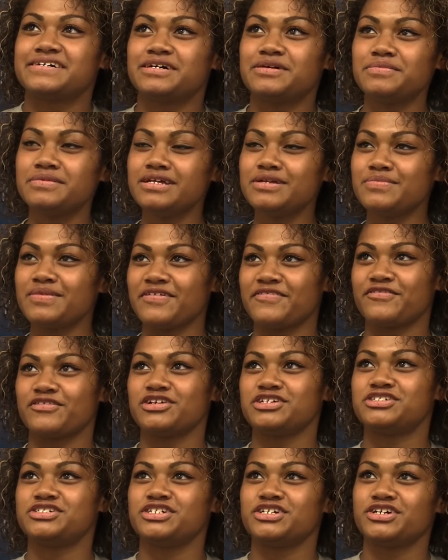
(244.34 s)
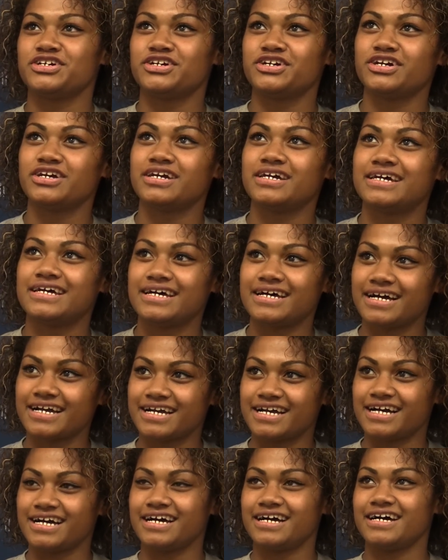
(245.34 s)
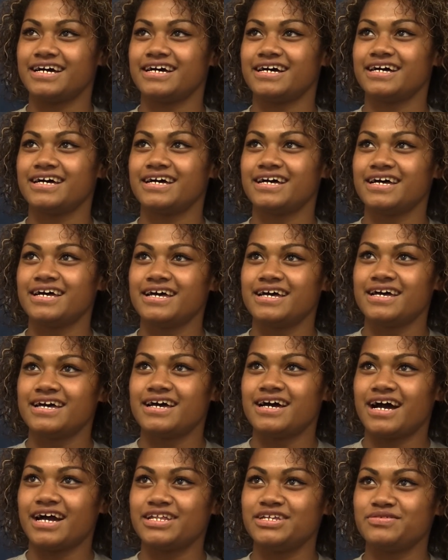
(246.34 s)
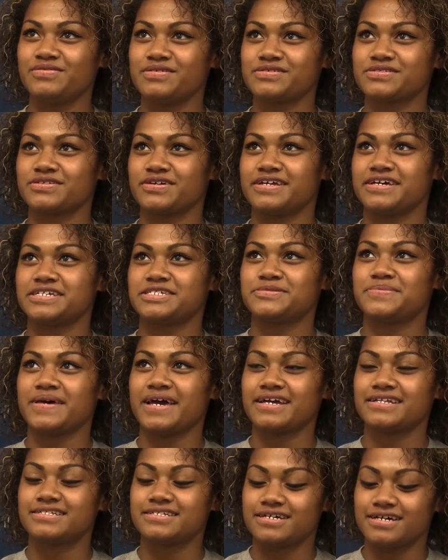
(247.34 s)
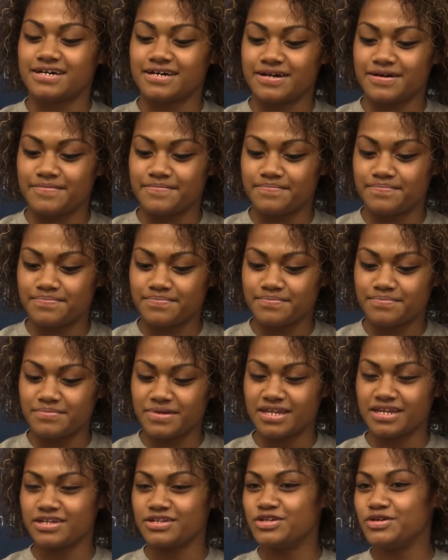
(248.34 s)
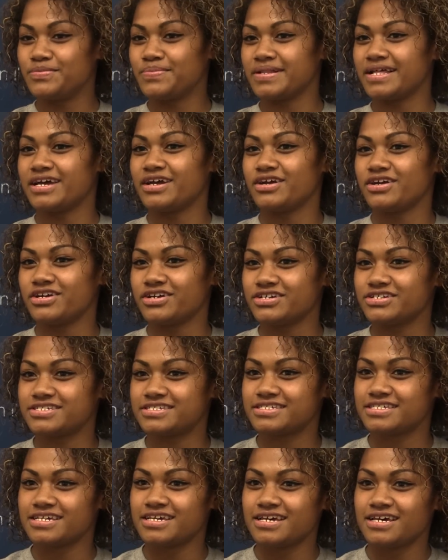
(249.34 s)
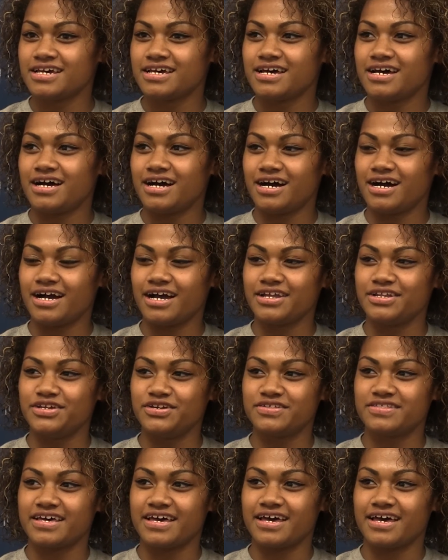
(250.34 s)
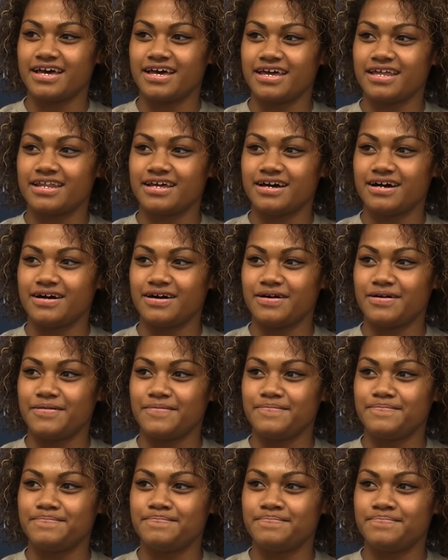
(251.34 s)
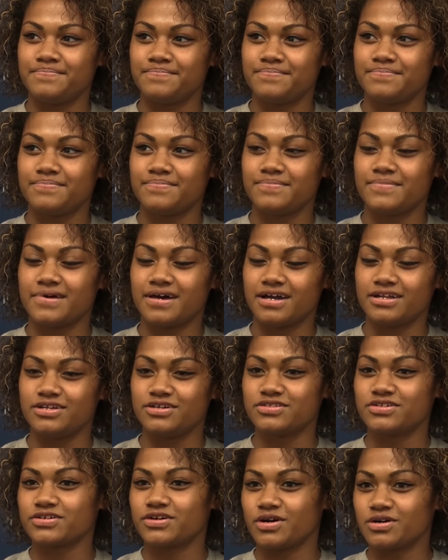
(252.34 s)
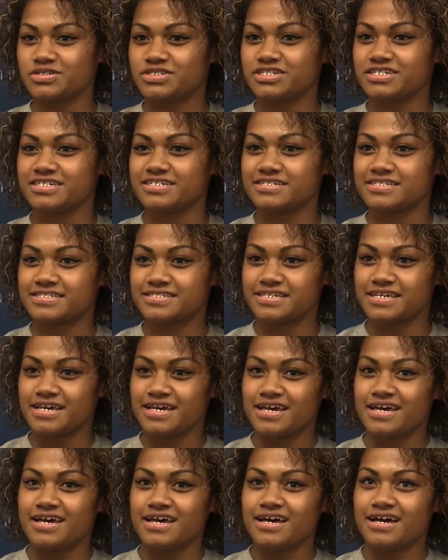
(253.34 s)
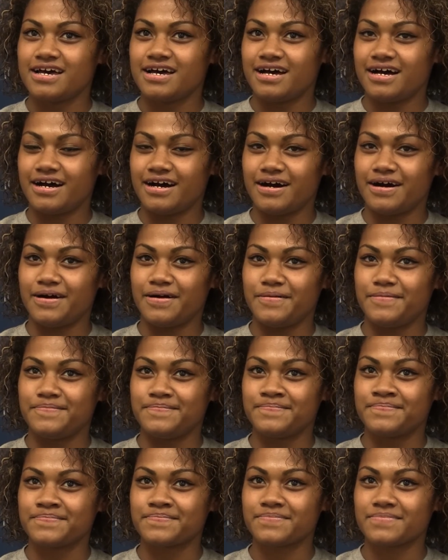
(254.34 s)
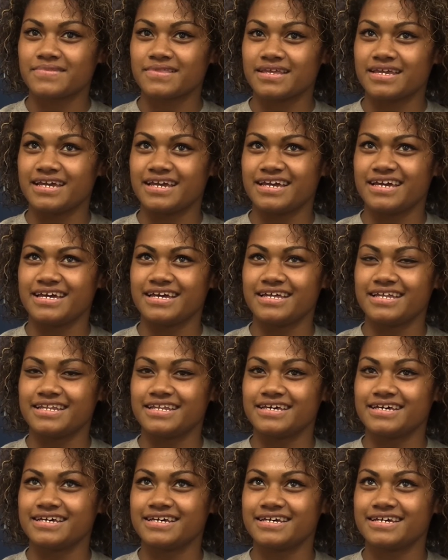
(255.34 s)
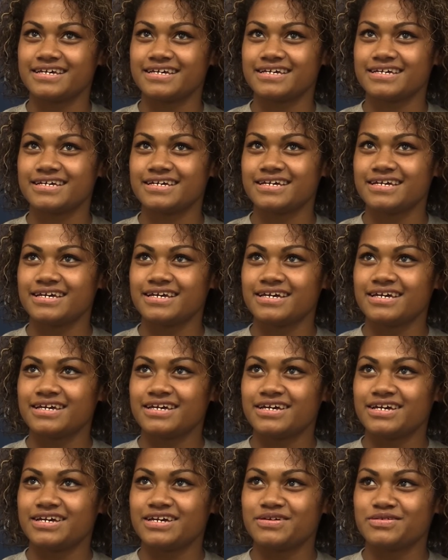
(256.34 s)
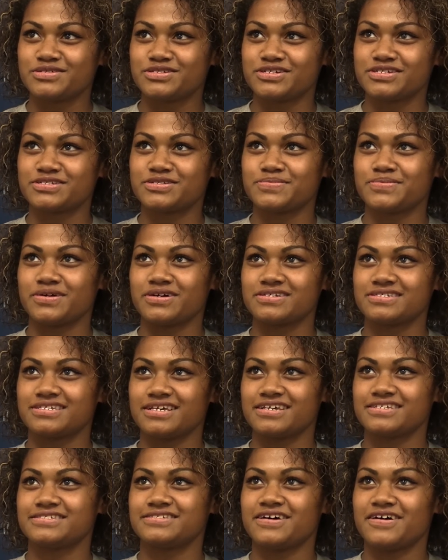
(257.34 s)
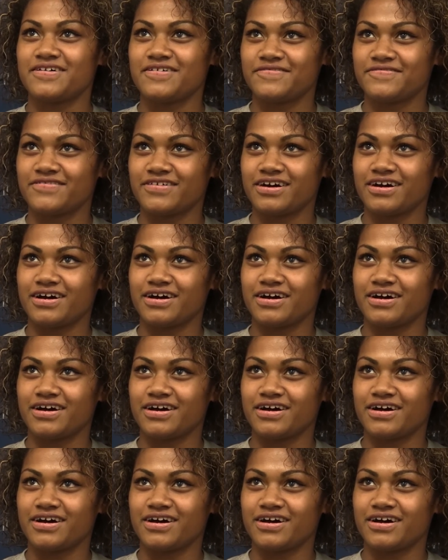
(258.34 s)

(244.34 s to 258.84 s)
in my first year, I knew I was gonna expect meeting new players. I knew that I knew the coaches, and it was just a process of